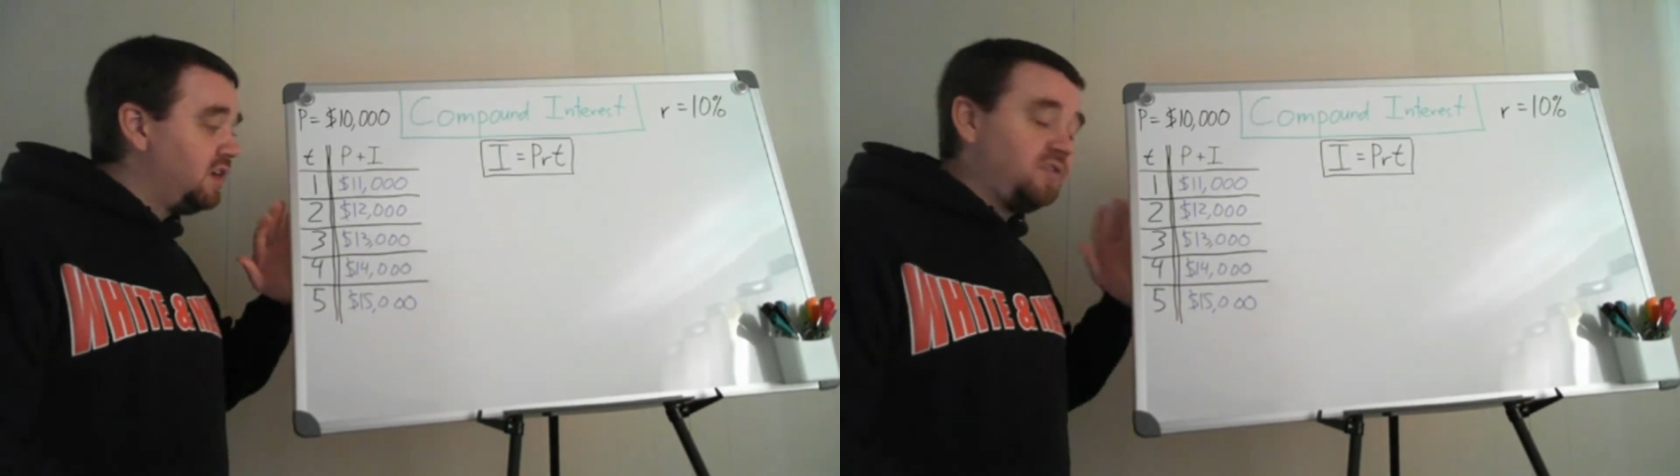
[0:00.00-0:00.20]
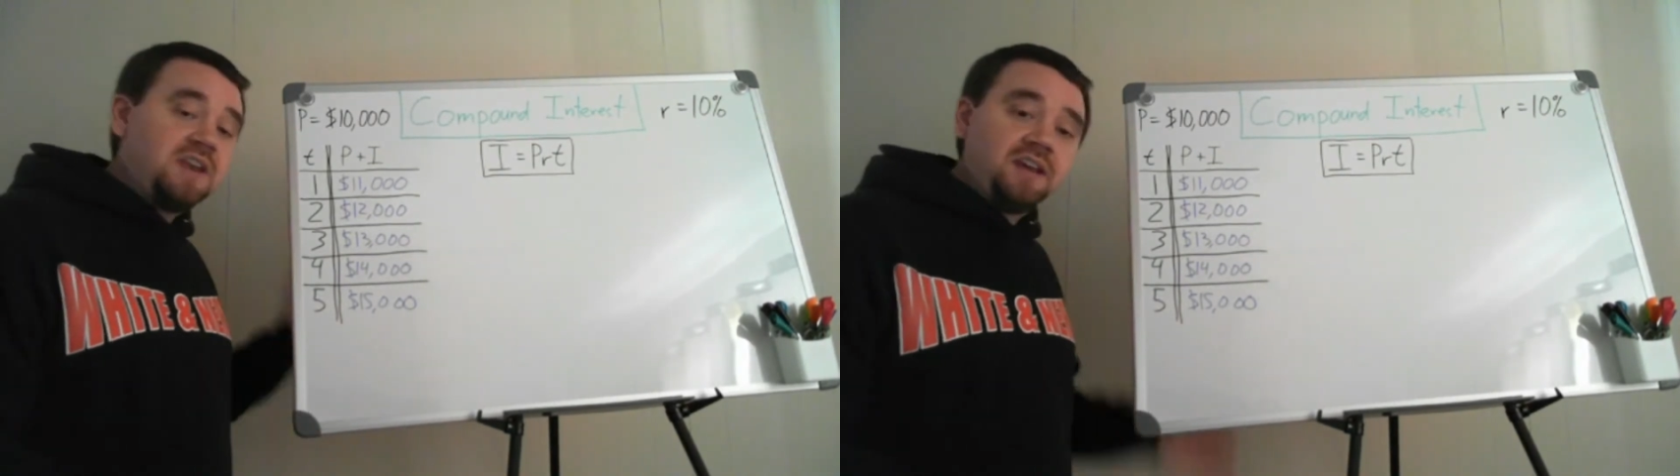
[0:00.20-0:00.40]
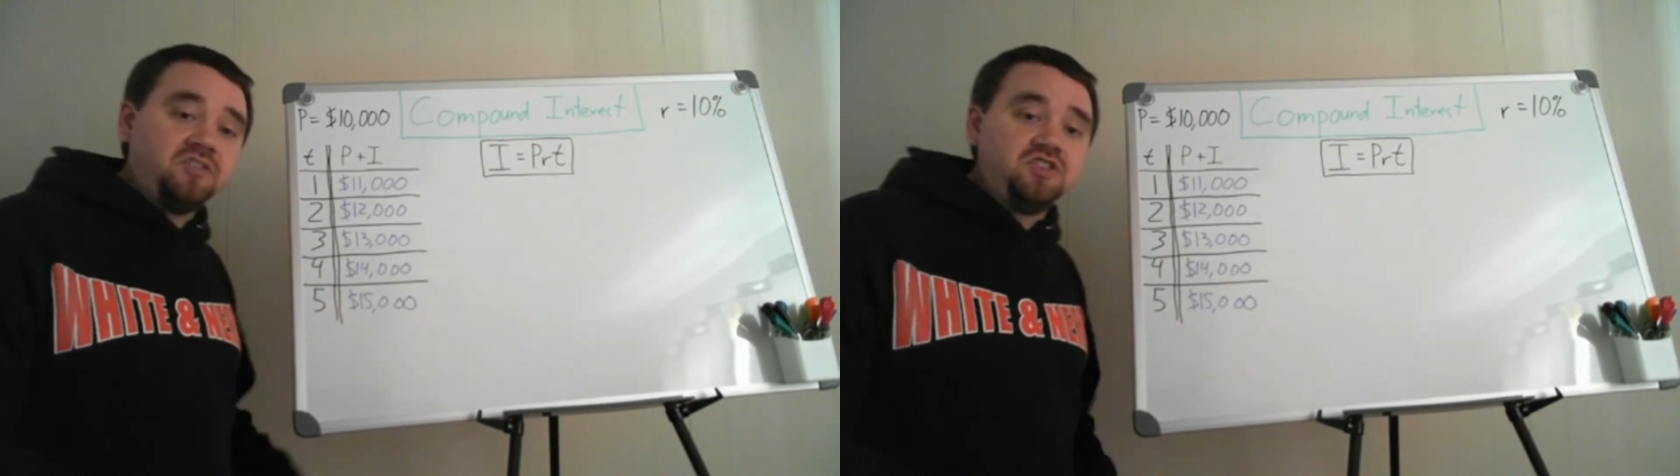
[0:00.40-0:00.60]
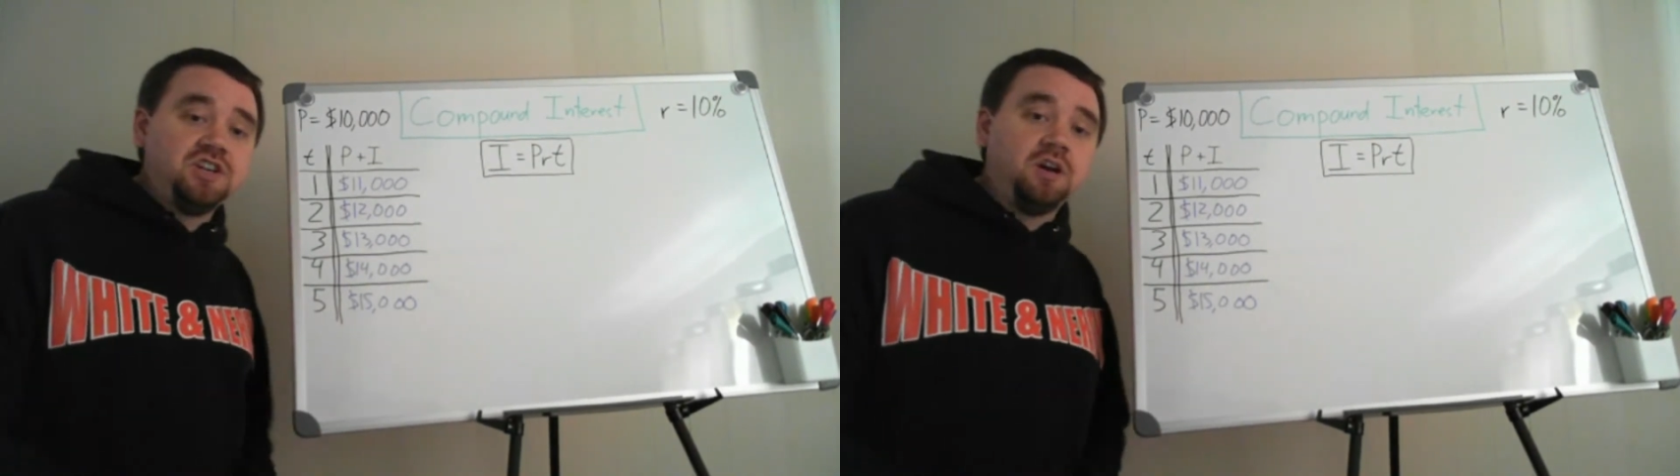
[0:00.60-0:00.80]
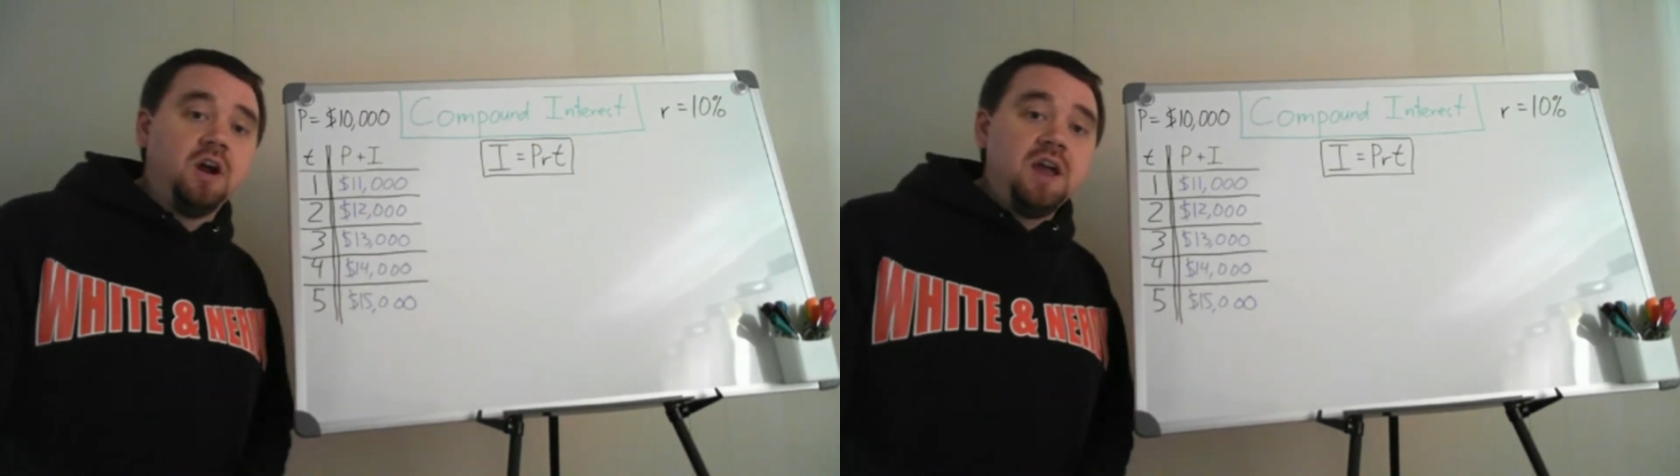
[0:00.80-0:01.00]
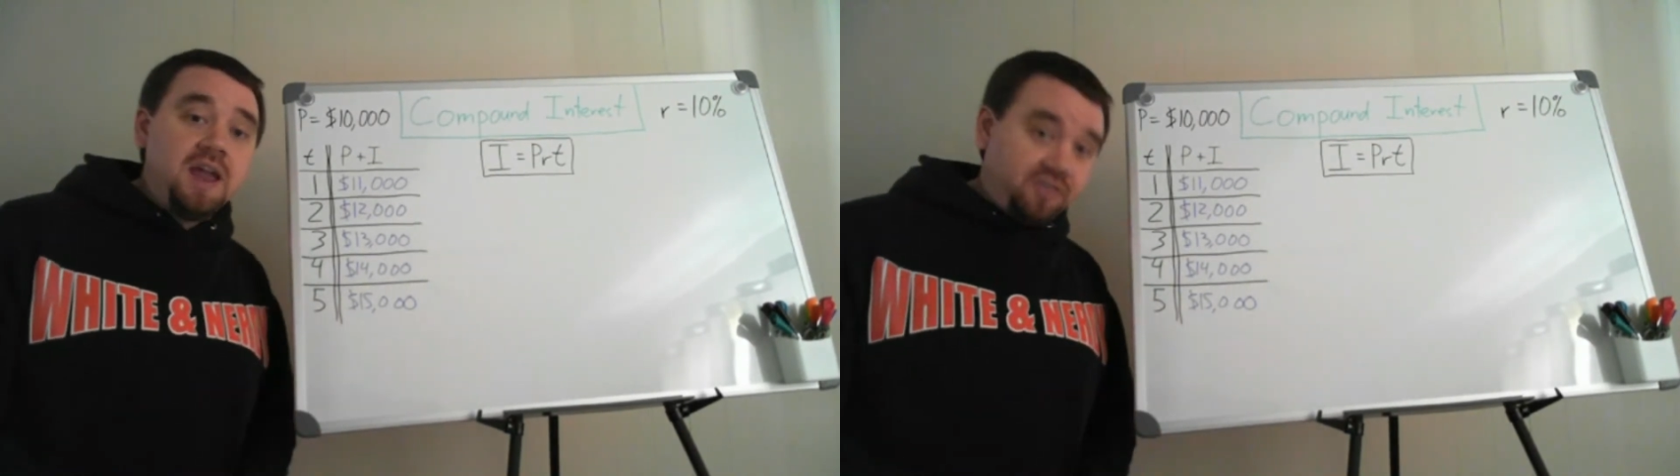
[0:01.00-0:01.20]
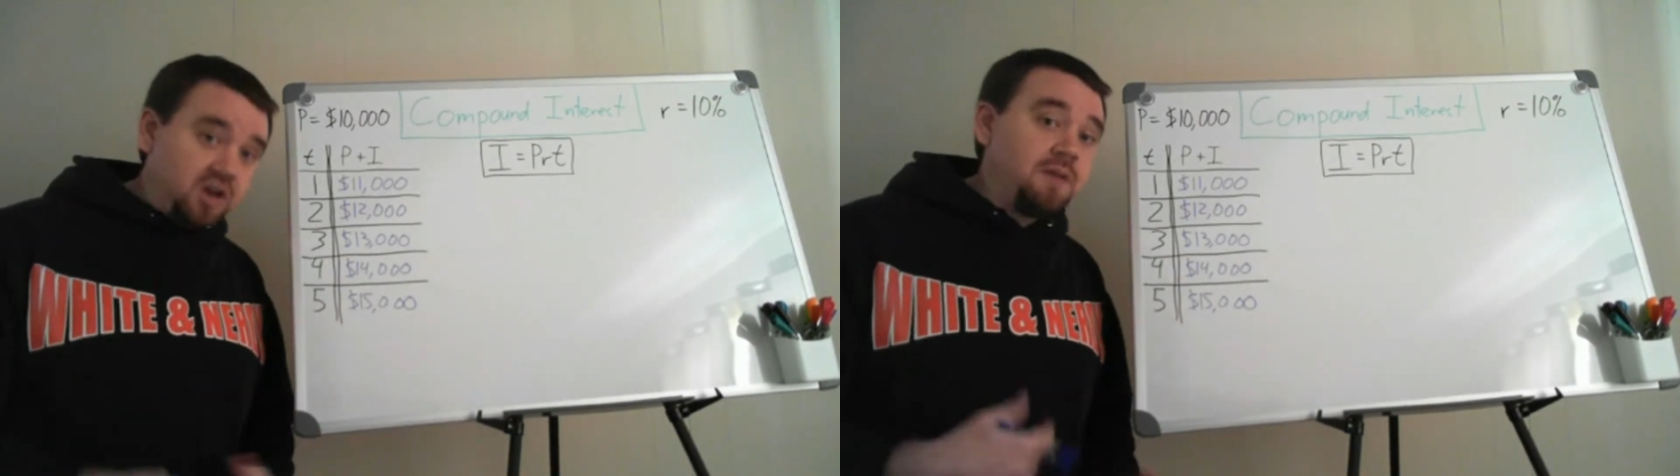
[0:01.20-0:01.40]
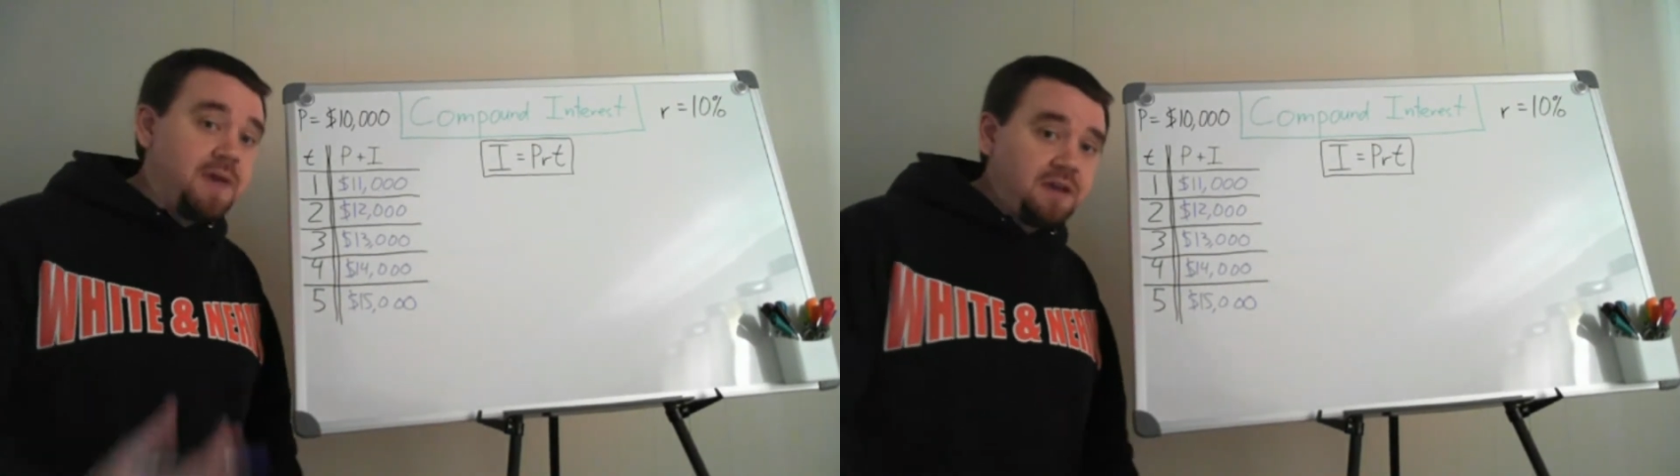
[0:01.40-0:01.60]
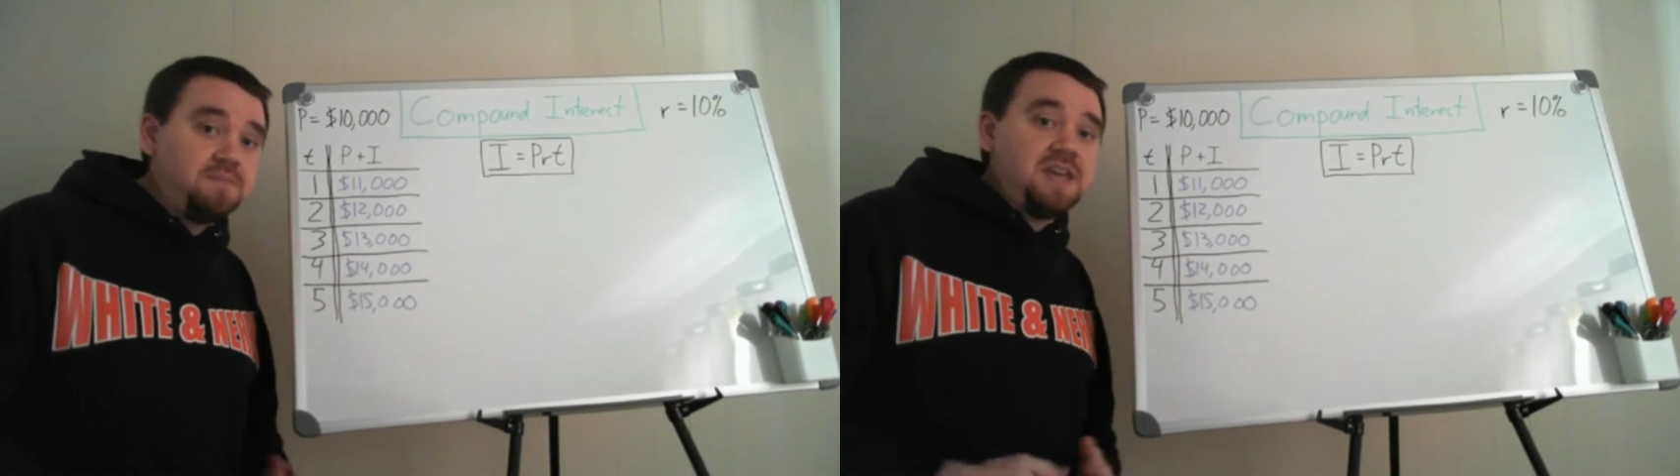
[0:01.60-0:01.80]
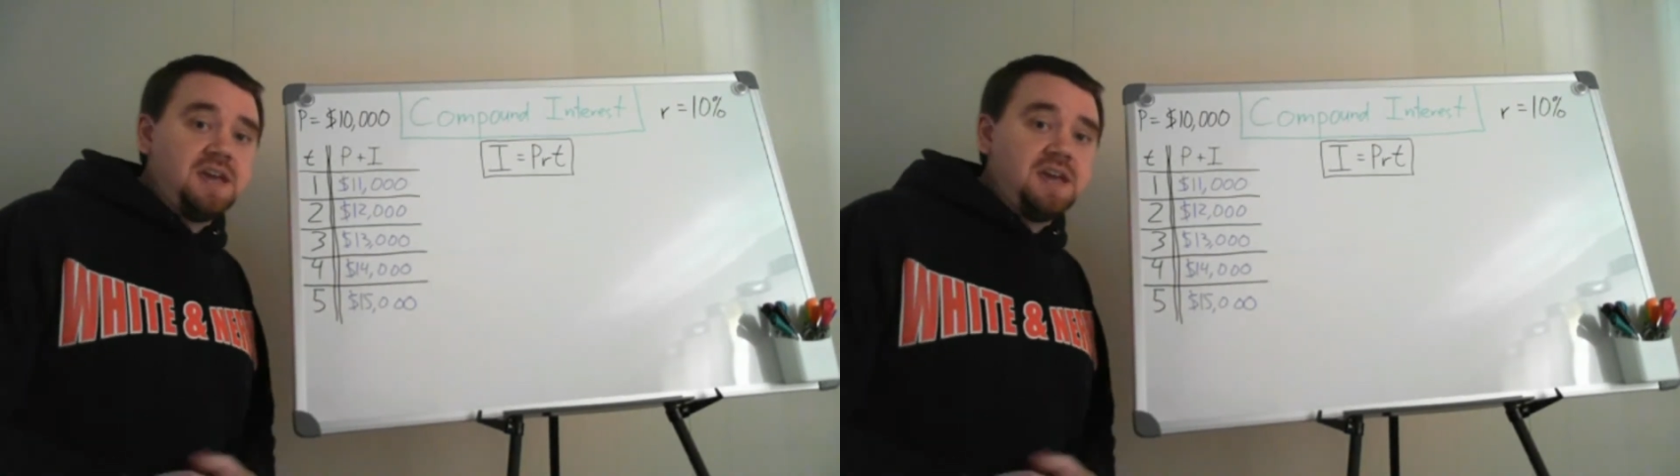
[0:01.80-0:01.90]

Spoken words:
the next year, it's going to make me